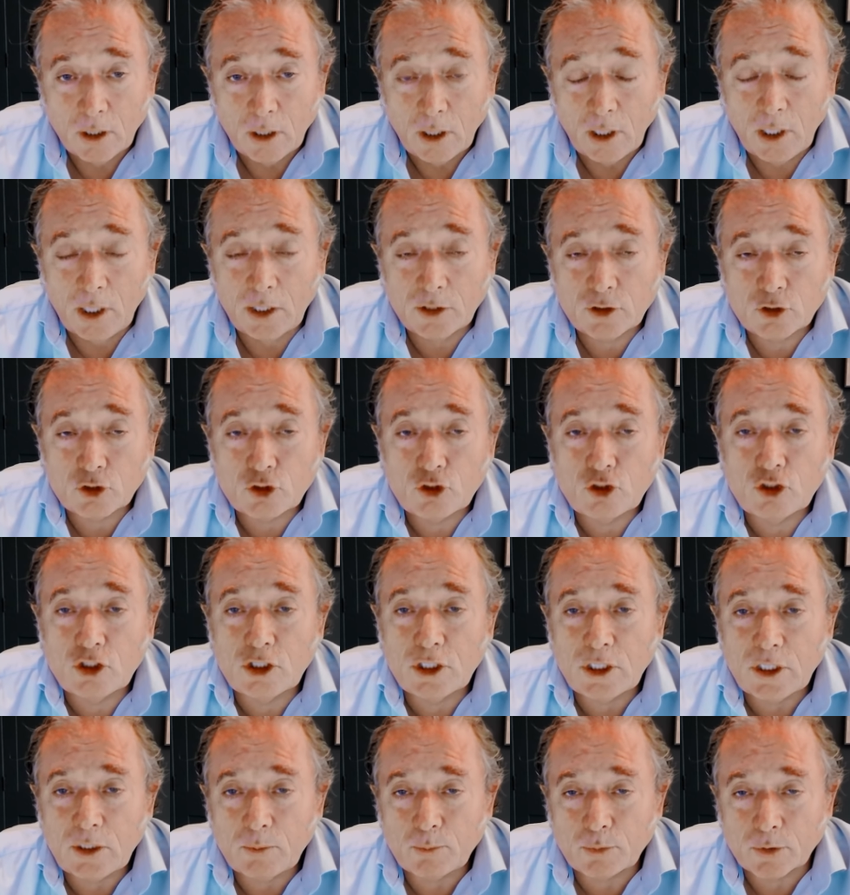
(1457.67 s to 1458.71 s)
it's
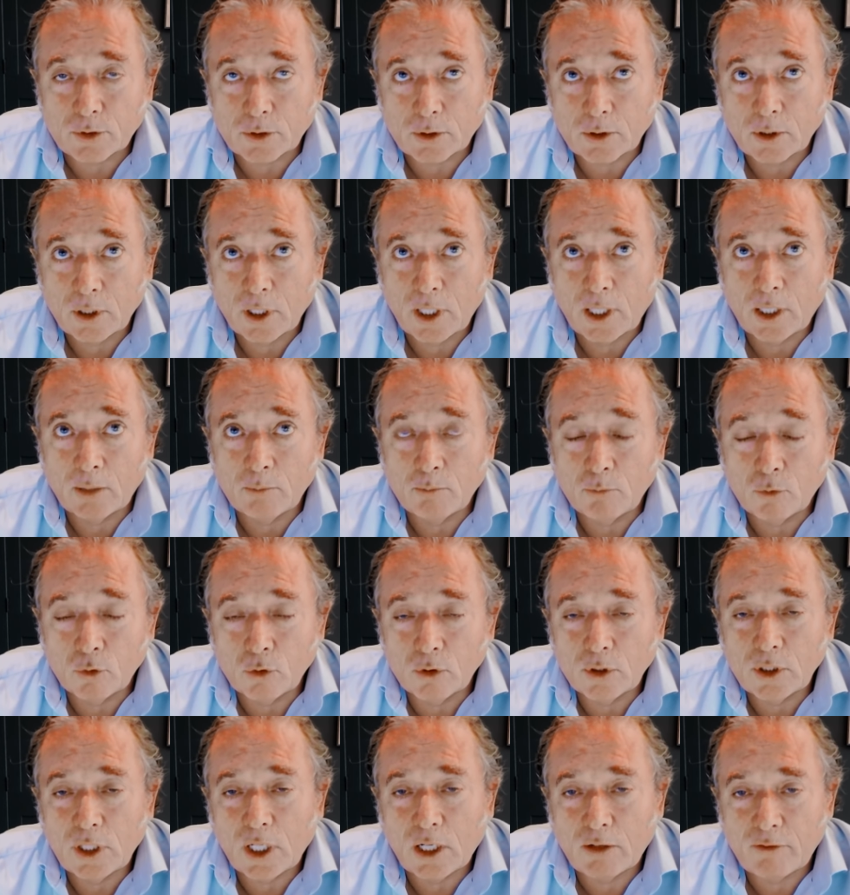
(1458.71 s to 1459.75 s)
cheaper and
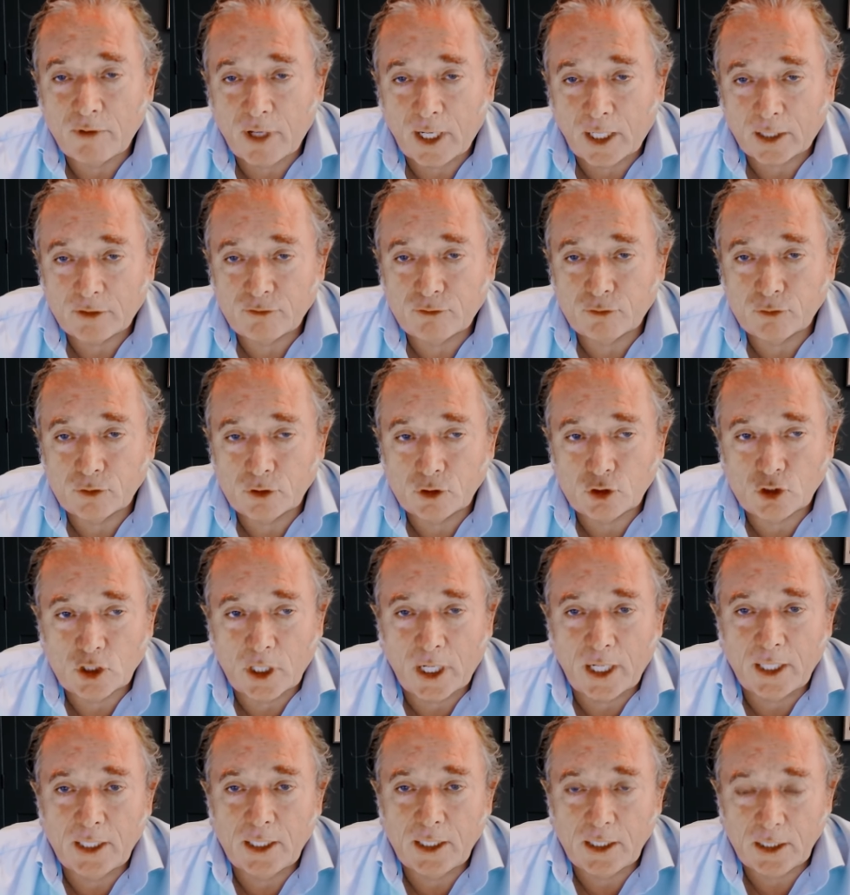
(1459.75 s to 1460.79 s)
more direct for the
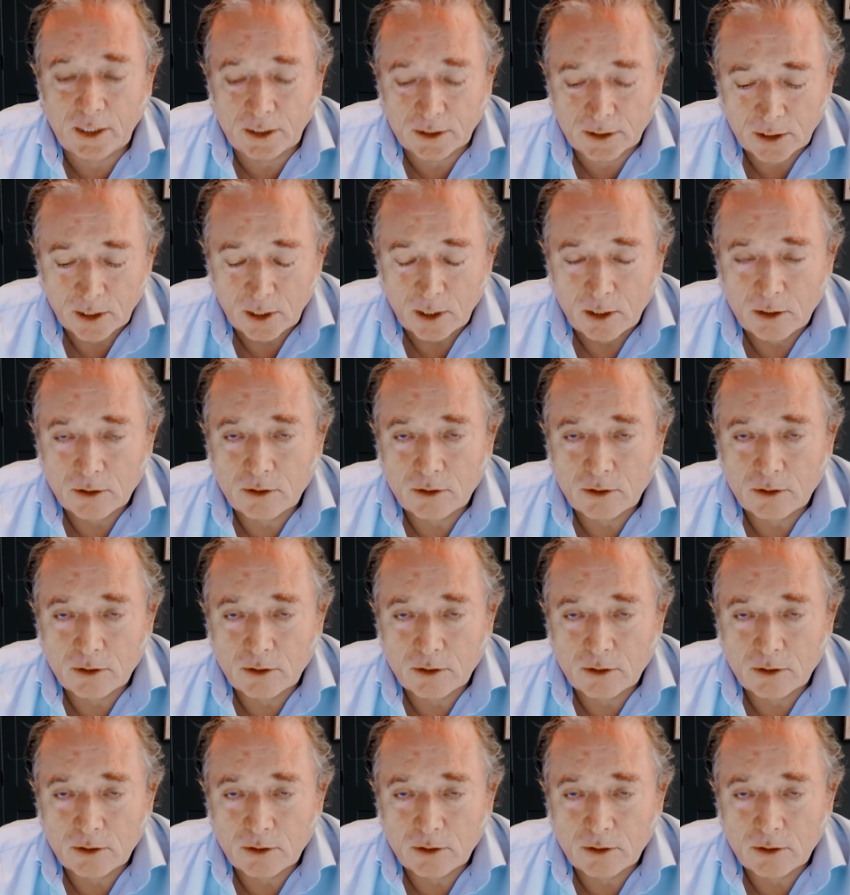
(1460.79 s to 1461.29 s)
Chinese